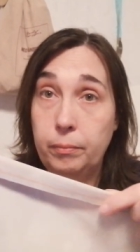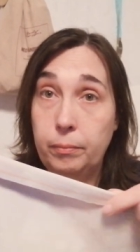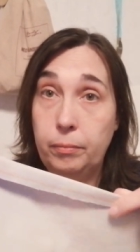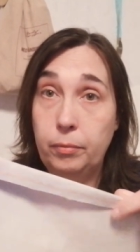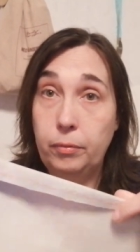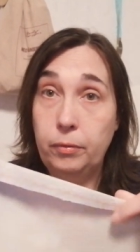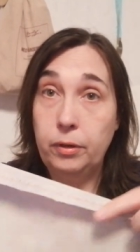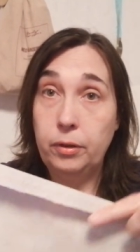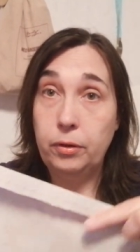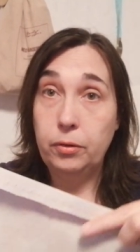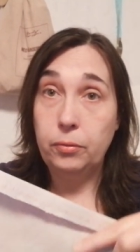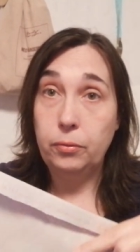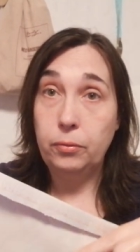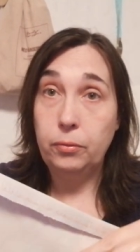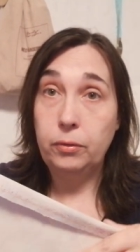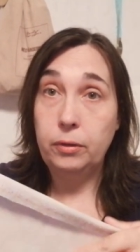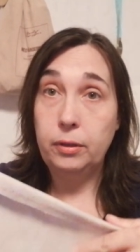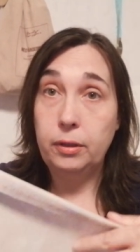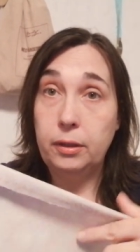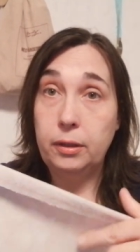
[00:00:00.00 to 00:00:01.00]
pull it
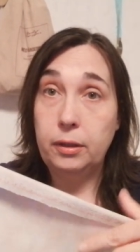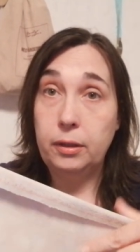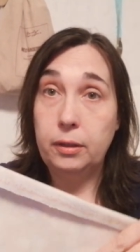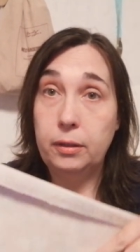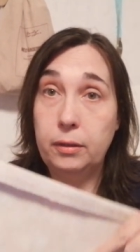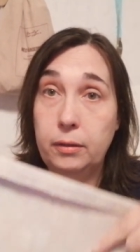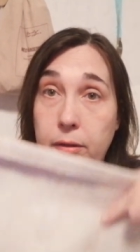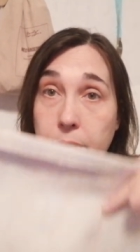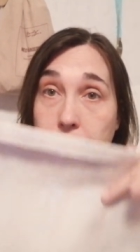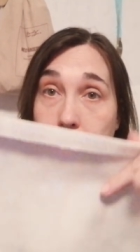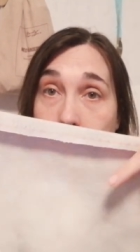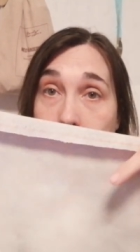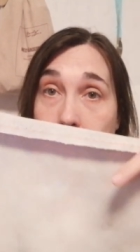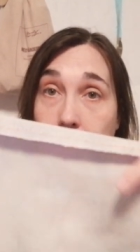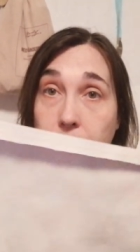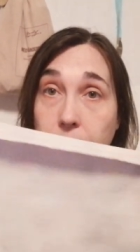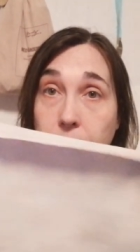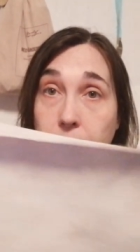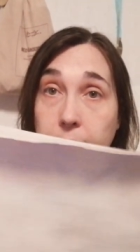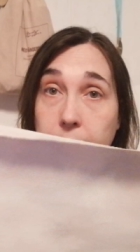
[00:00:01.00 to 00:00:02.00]
through the
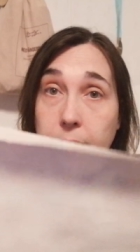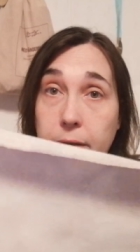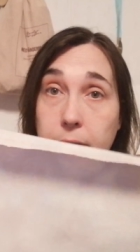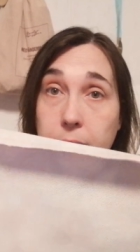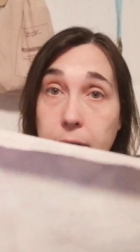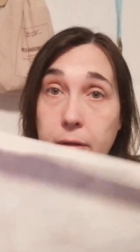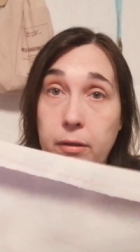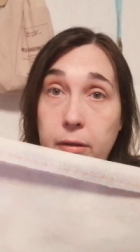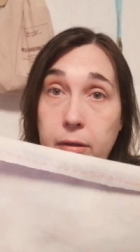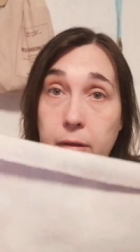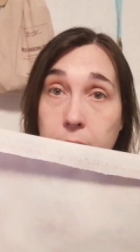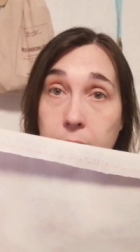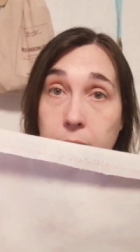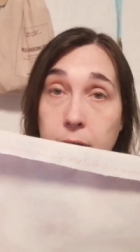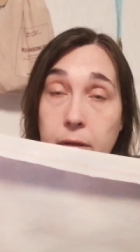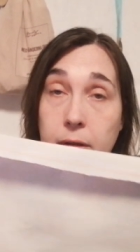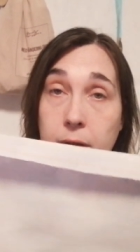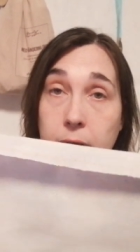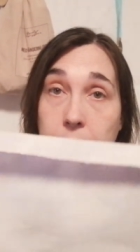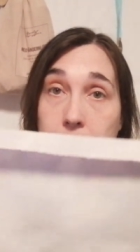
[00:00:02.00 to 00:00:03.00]
channel here,
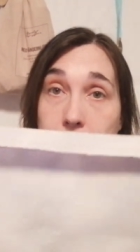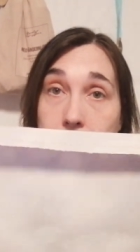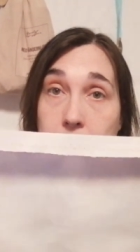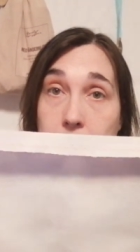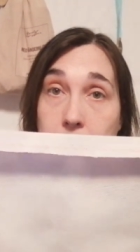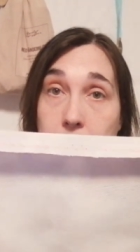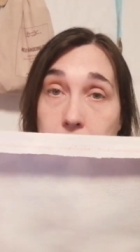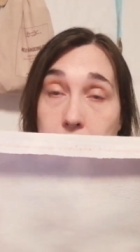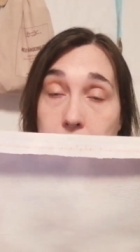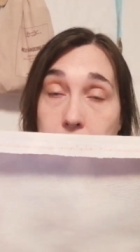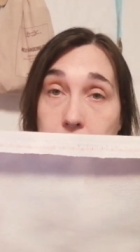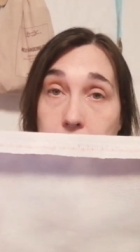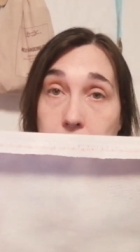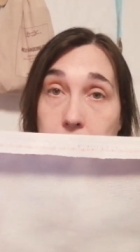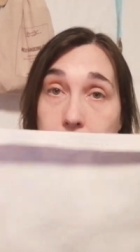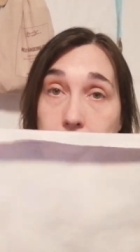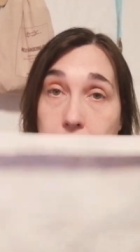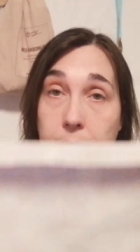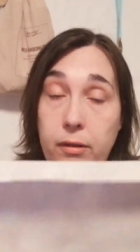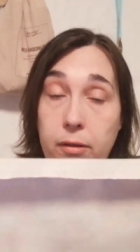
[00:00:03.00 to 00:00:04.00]

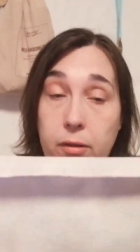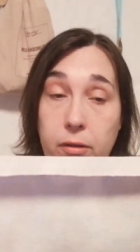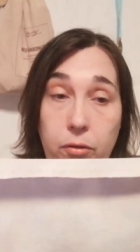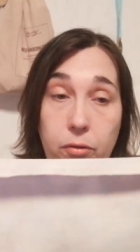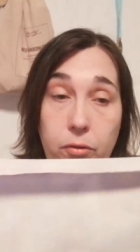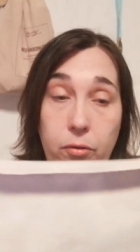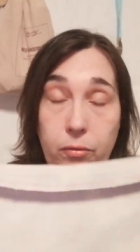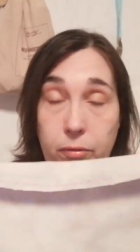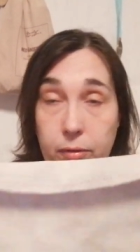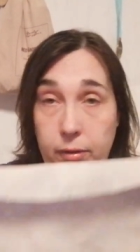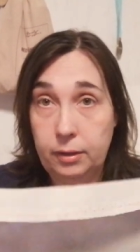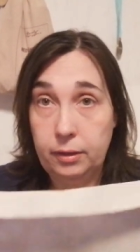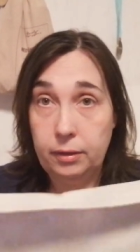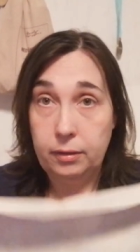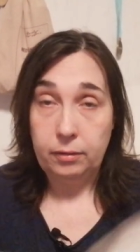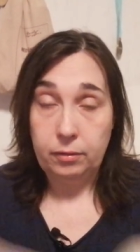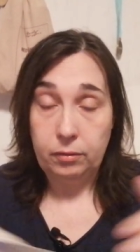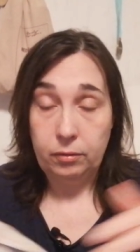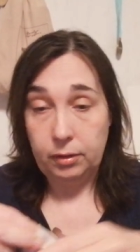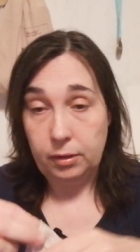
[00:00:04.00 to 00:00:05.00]
and you know,
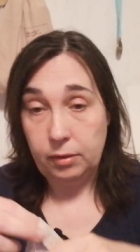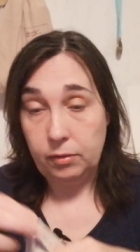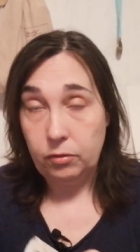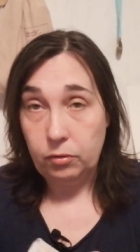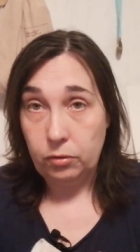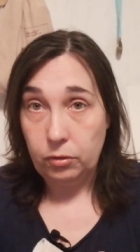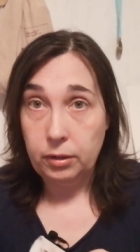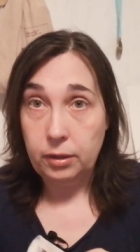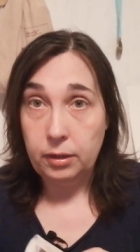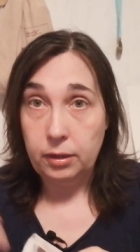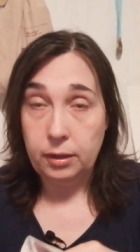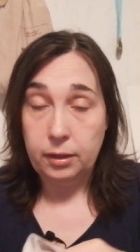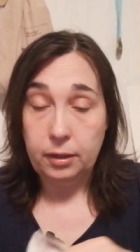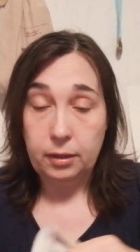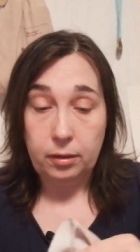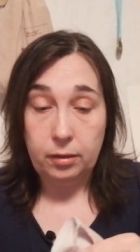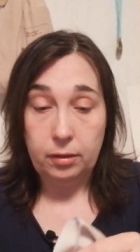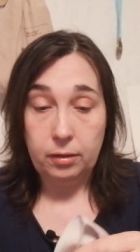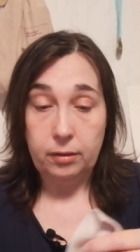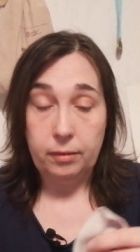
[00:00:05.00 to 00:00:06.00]
and insert it
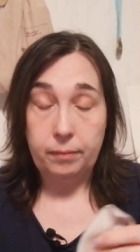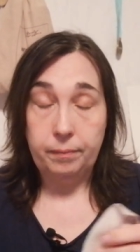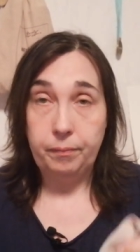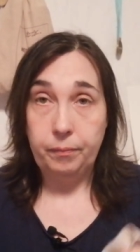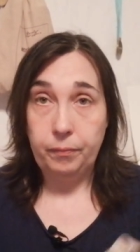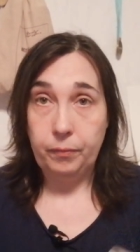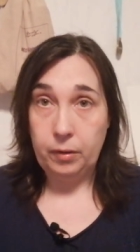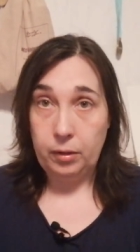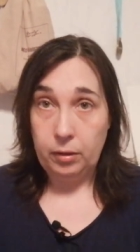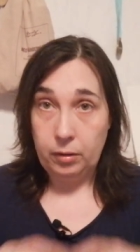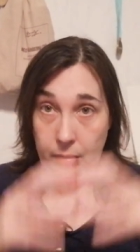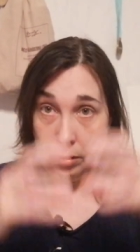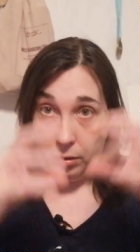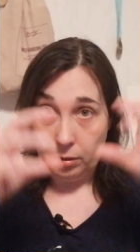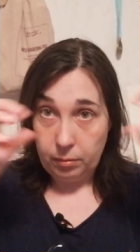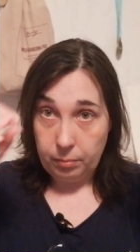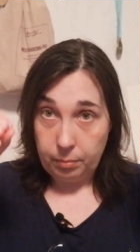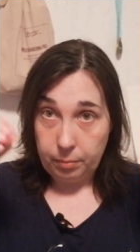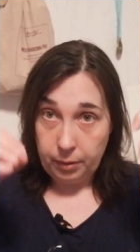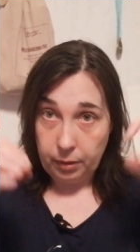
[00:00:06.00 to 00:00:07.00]
in the
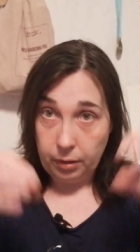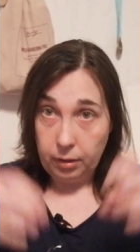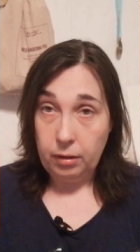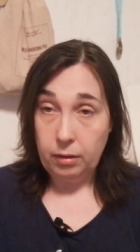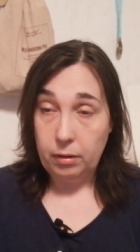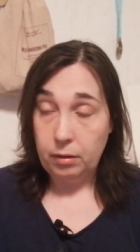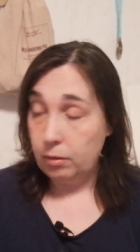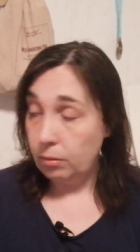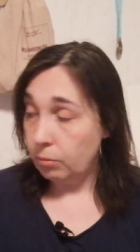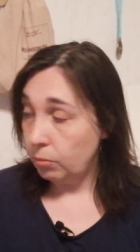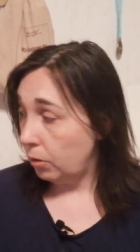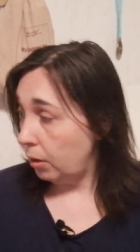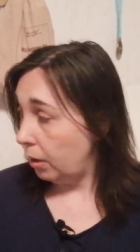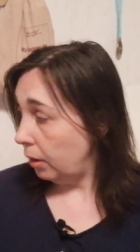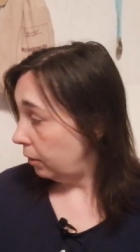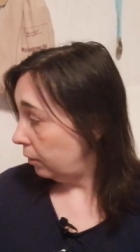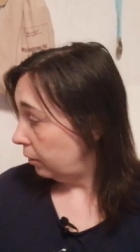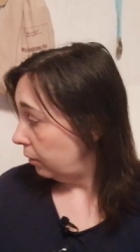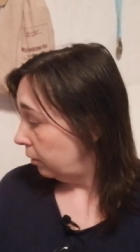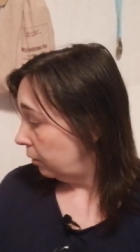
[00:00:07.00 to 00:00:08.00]
big
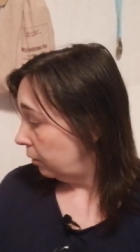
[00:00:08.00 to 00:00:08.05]
rod.